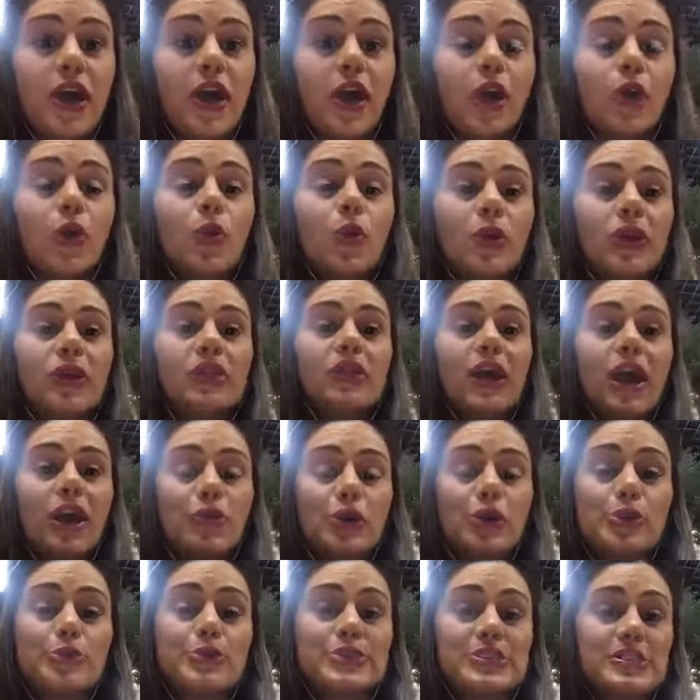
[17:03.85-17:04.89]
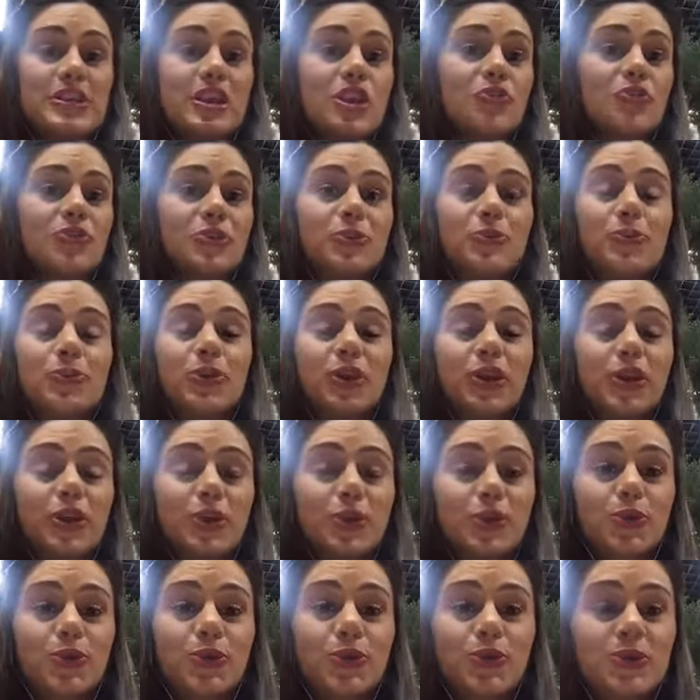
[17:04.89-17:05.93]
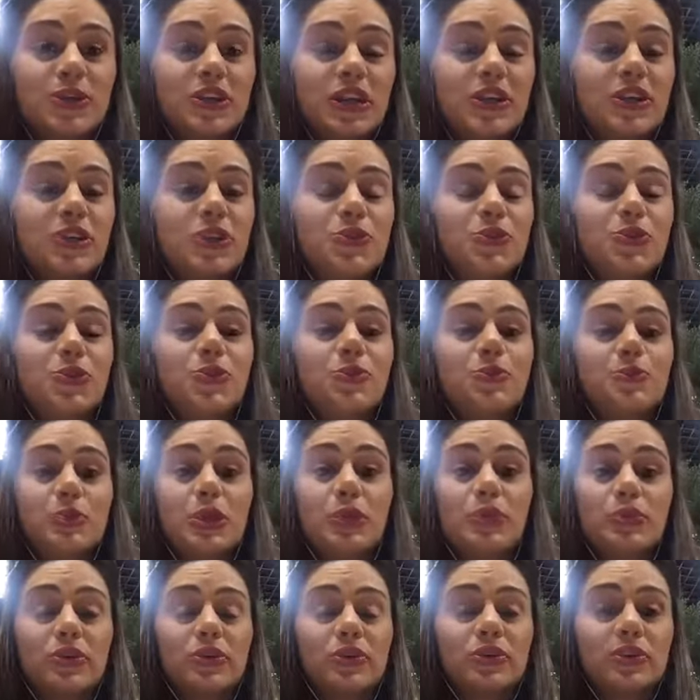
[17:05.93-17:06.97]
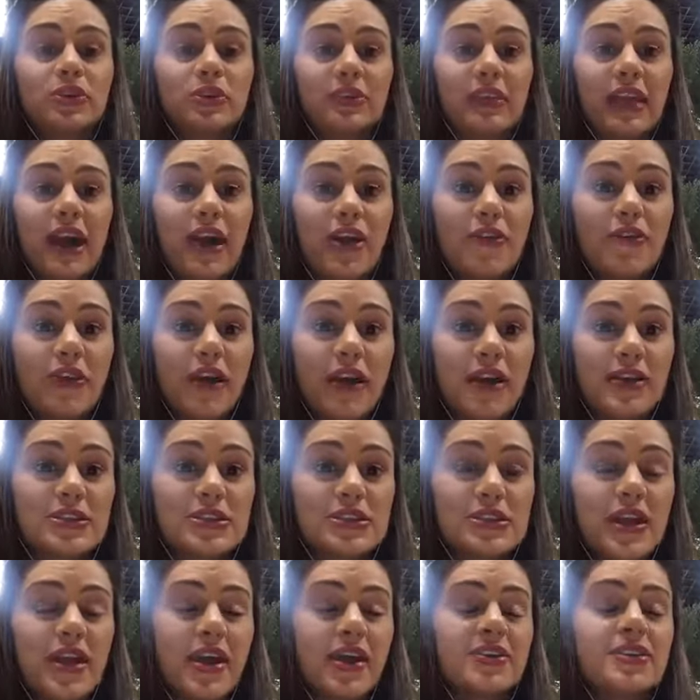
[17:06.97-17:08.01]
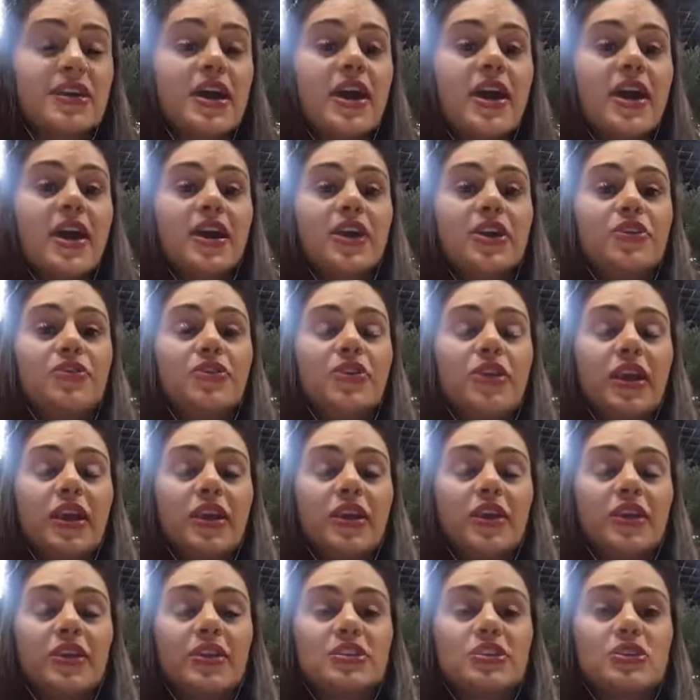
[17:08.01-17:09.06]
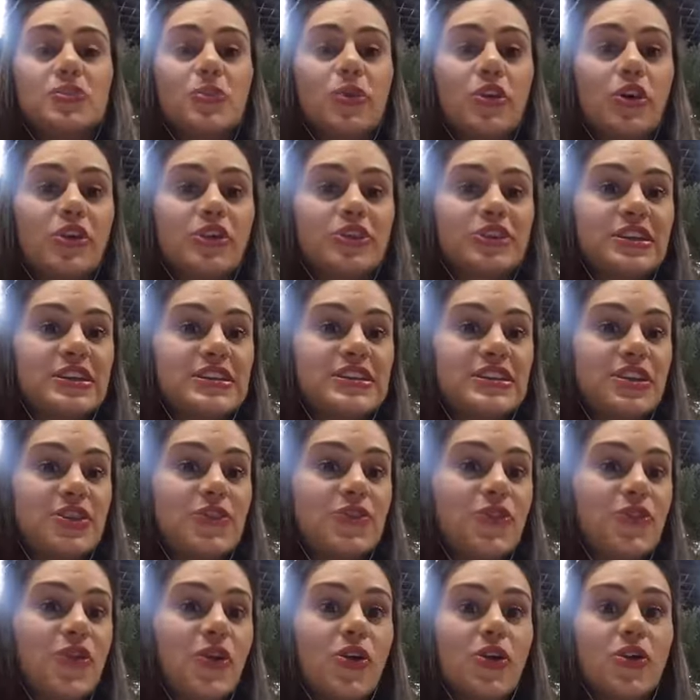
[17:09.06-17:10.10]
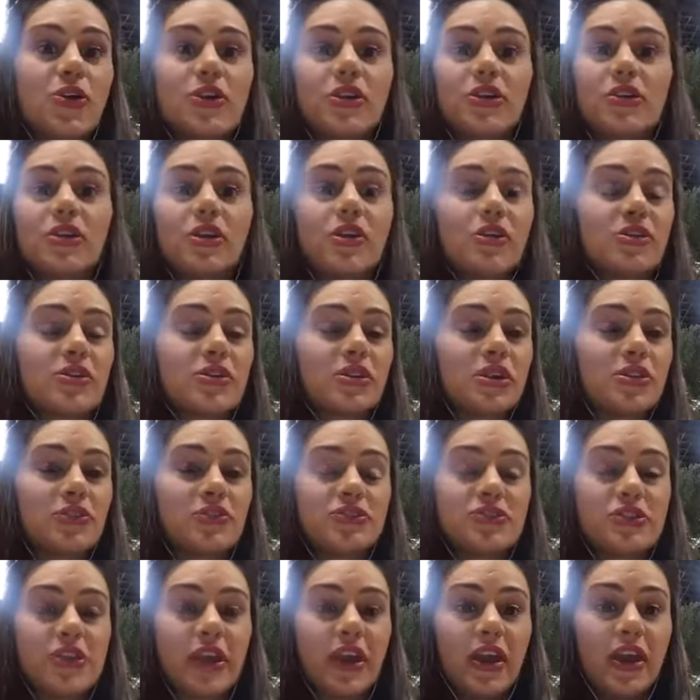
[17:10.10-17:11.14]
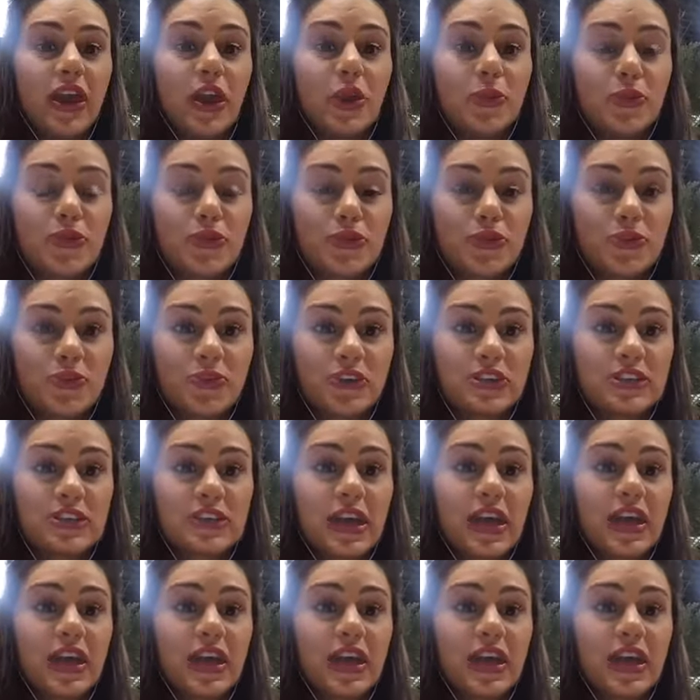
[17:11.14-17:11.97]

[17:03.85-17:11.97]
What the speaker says: we love ourselves if we are good, and if people love us, and if they support us, or if they approve us.